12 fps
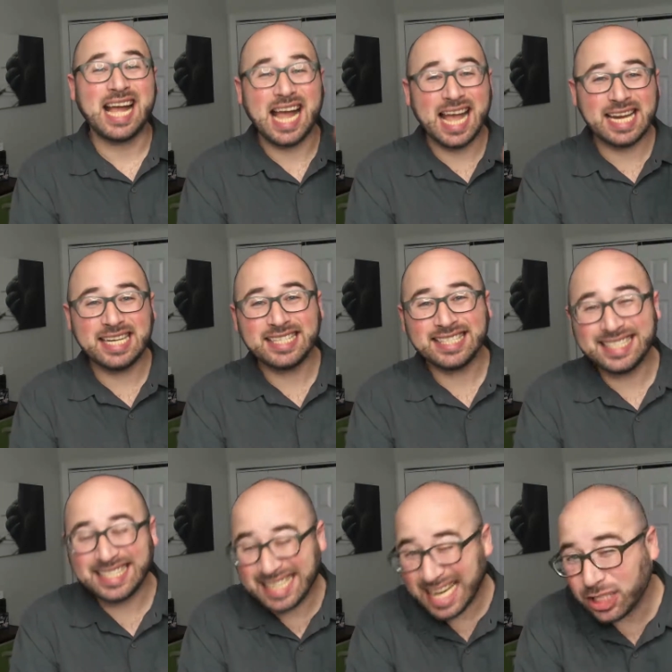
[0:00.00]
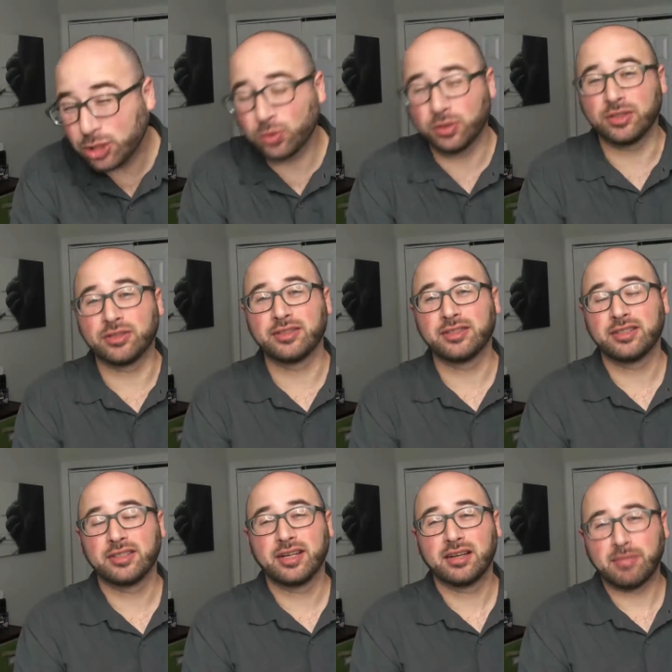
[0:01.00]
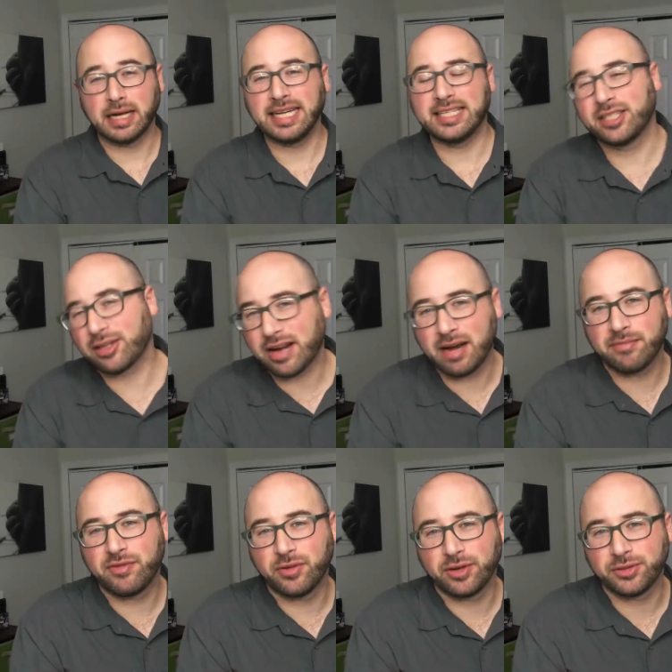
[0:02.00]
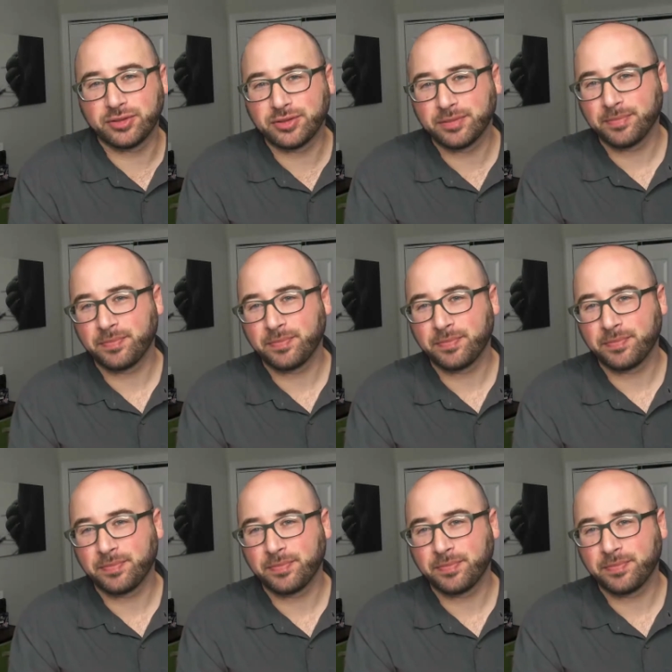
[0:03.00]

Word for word: and schedule my Instagram photos.